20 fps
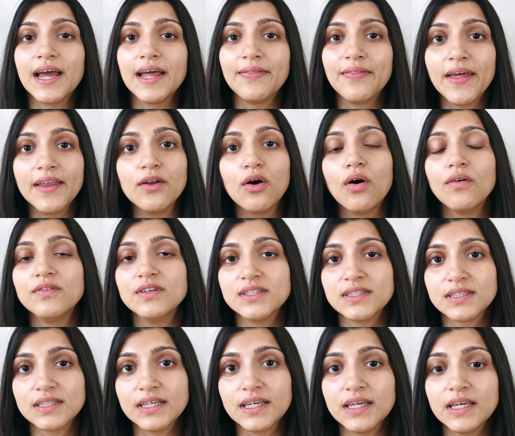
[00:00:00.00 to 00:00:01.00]
and then
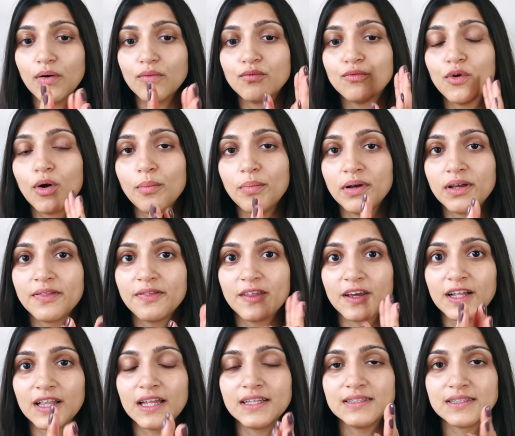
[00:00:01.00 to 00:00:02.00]
obviously rub the
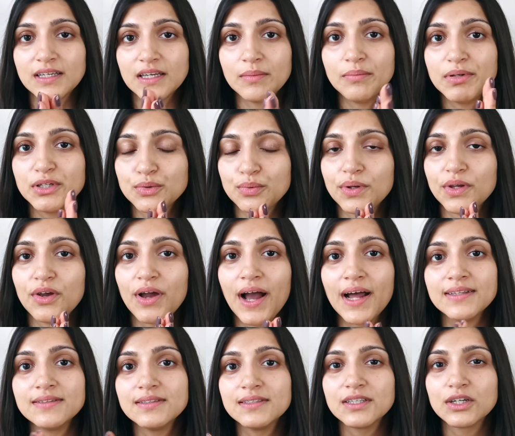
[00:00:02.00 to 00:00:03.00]
cleanser in between your
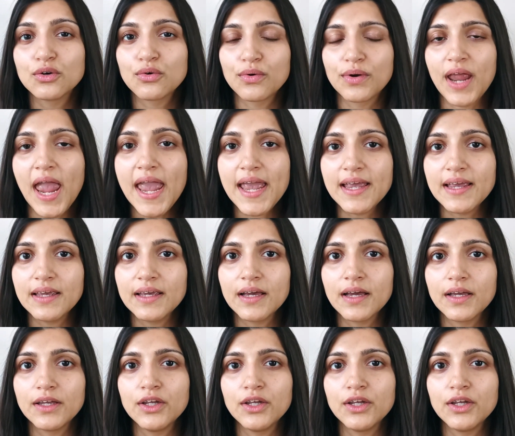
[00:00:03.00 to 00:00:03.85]
hands to create